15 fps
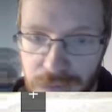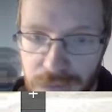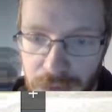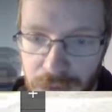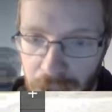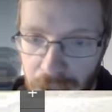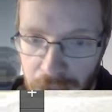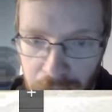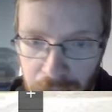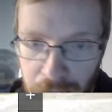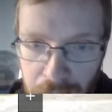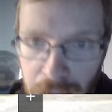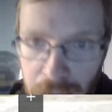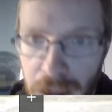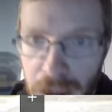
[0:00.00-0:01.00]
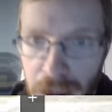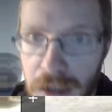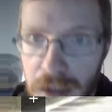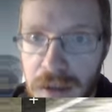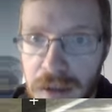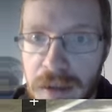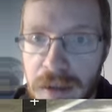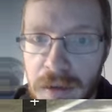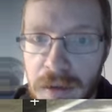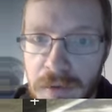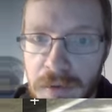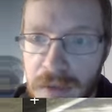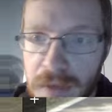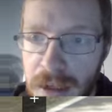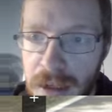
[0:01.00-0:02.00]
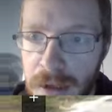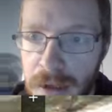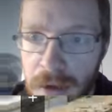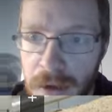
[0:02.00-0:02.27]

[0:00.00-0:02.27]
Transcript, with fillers: I don't really know.